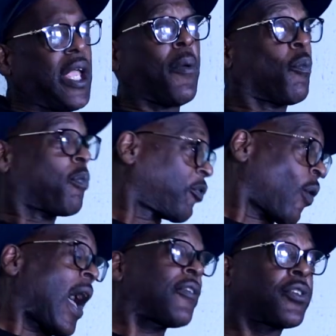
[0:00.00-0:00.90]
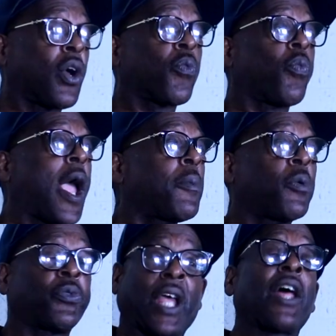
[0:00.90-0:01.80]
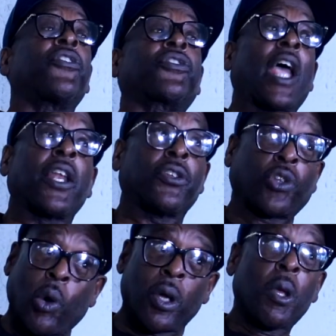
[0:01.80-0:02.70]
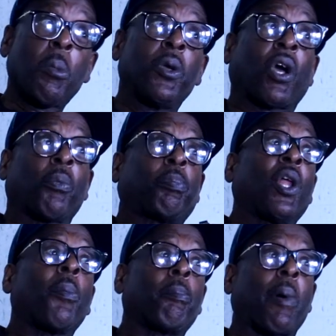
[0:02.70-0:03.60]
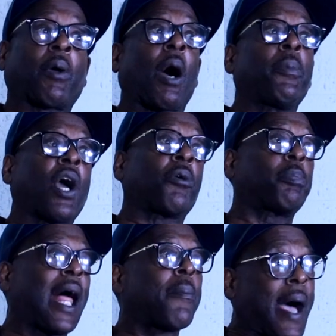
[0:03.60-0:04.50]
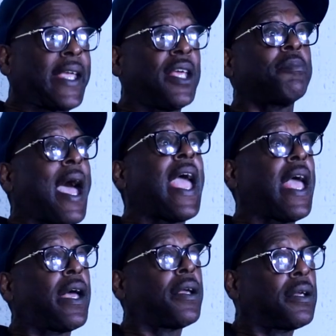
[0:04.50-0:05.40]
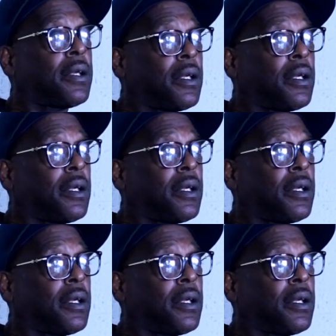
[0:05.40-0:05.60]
And Christ kept Raymond was kind of scared to do it because Block, because Block might get mad.